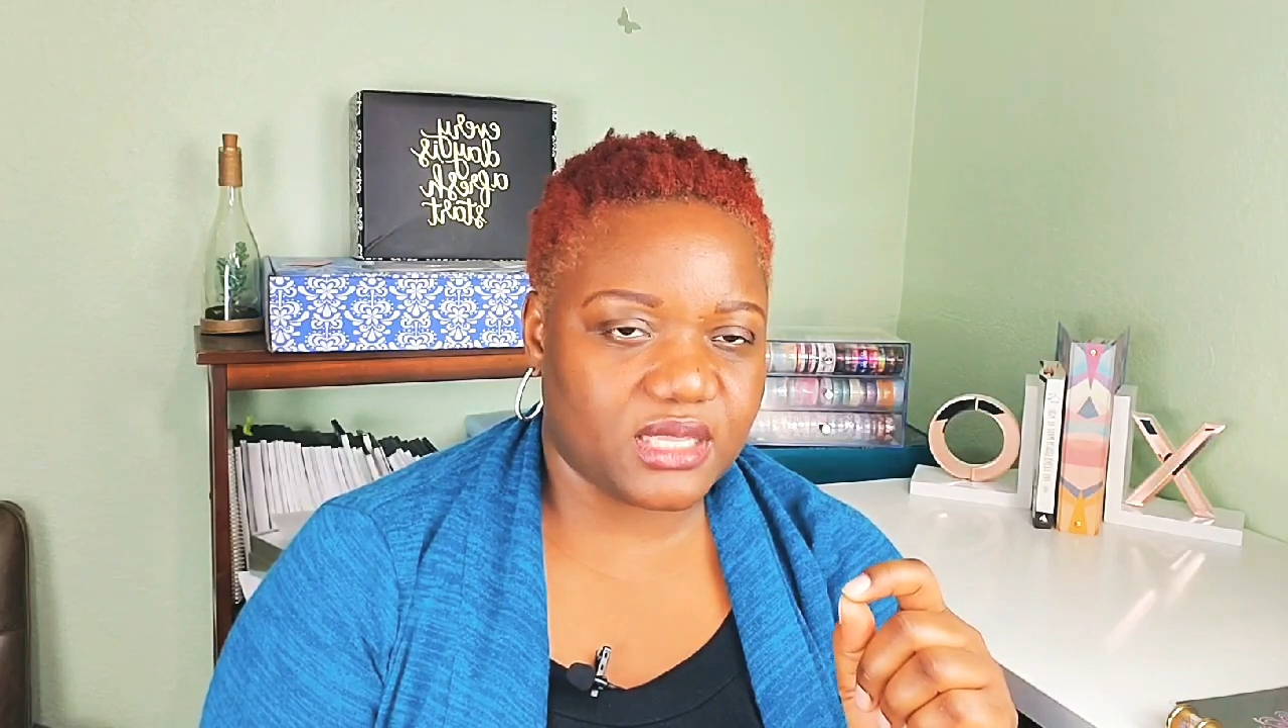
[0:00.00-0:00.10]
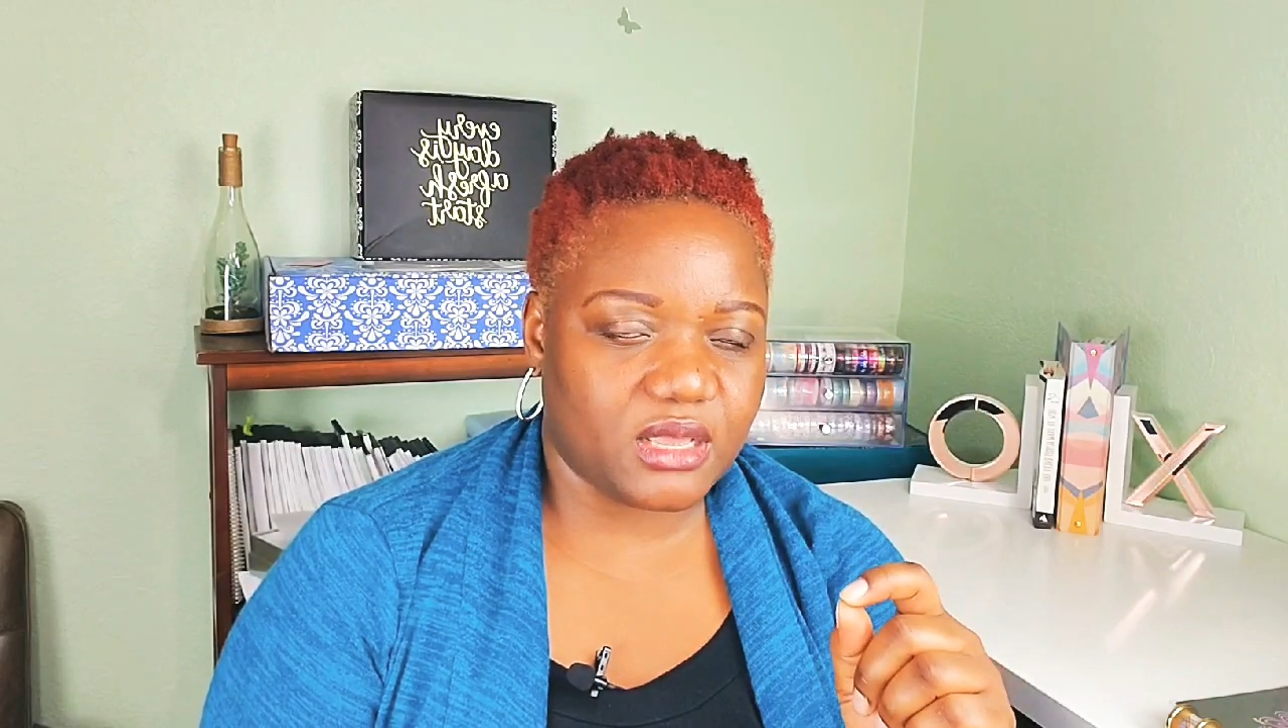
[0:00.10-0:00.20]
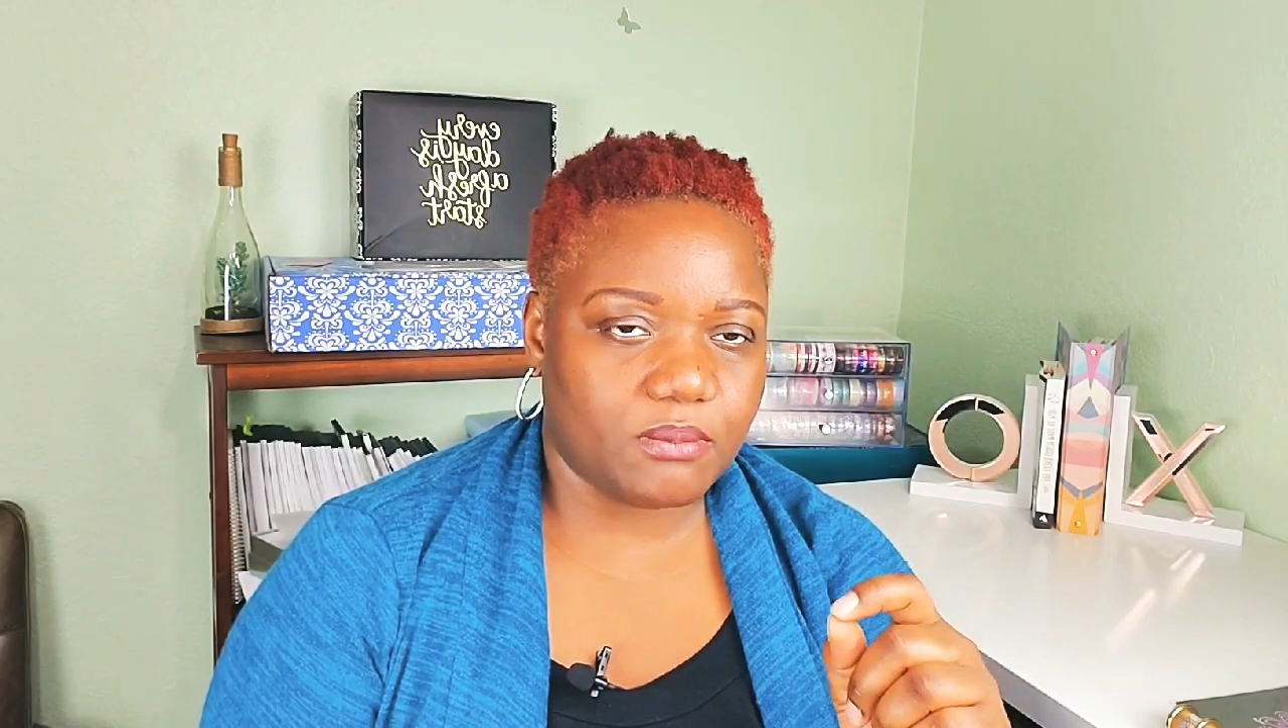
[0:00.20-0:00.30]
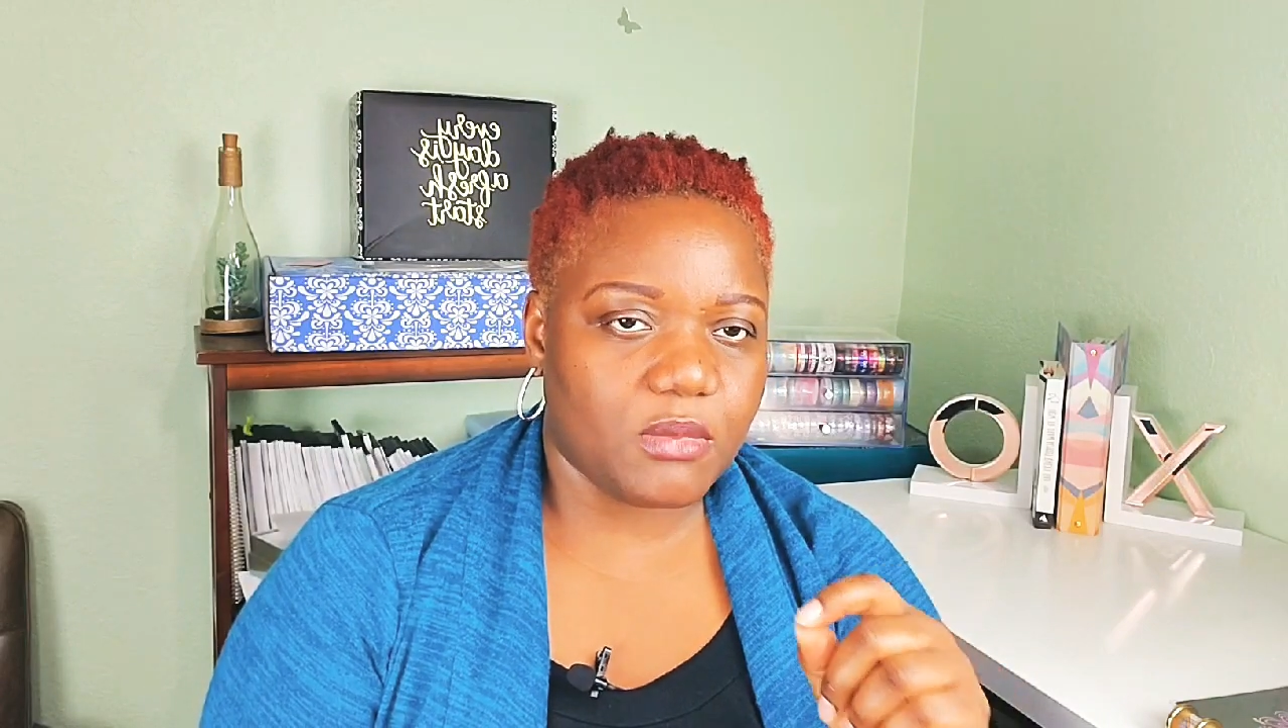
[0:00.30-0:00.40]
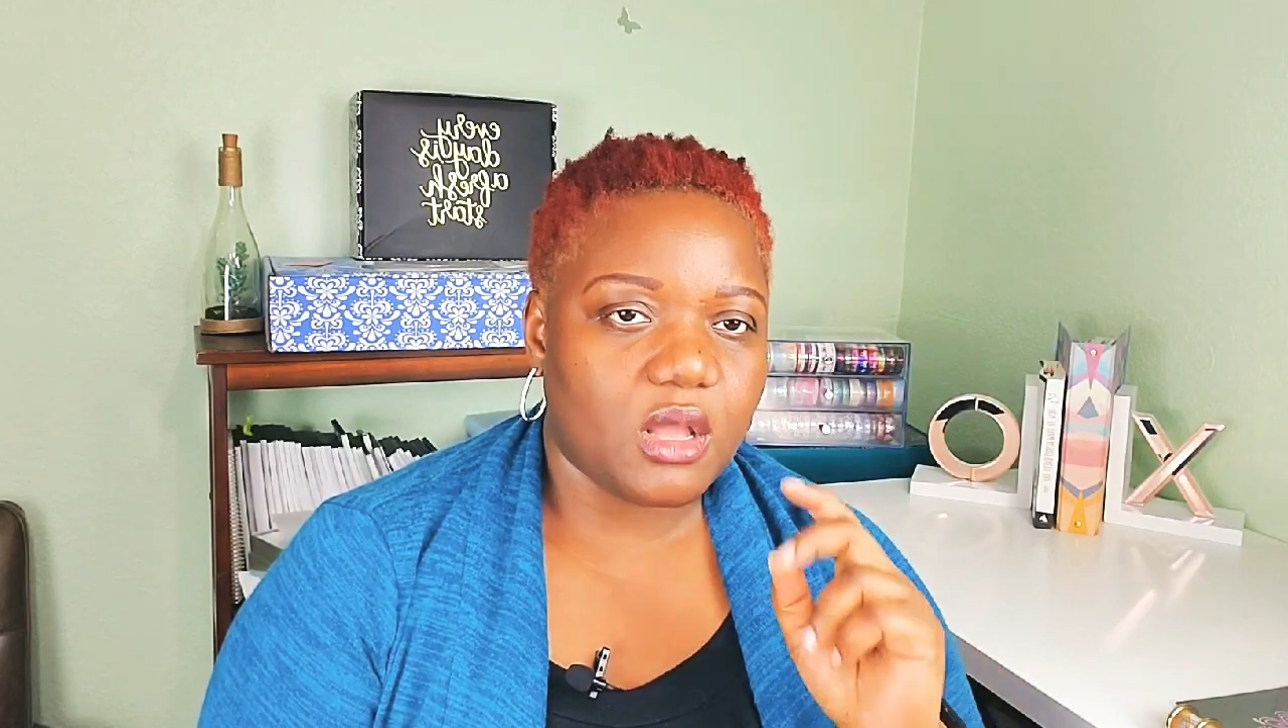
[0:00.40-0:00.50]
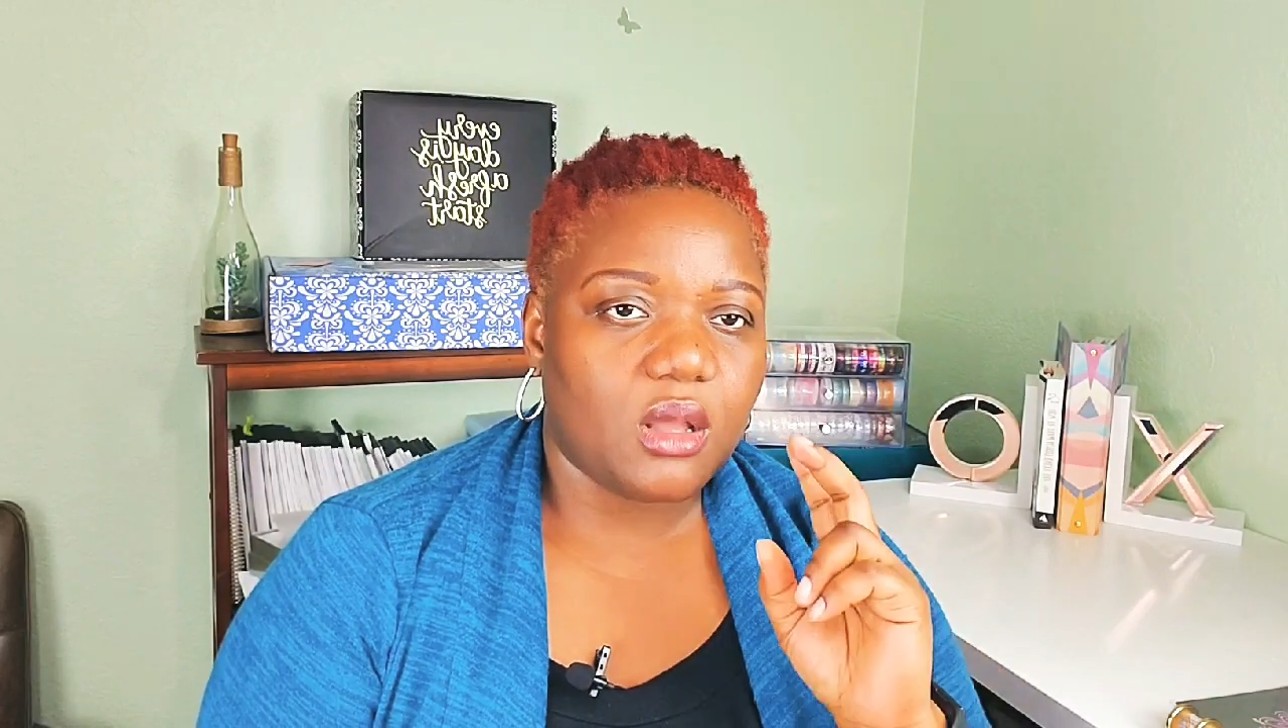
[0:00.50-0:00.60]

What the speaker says: them.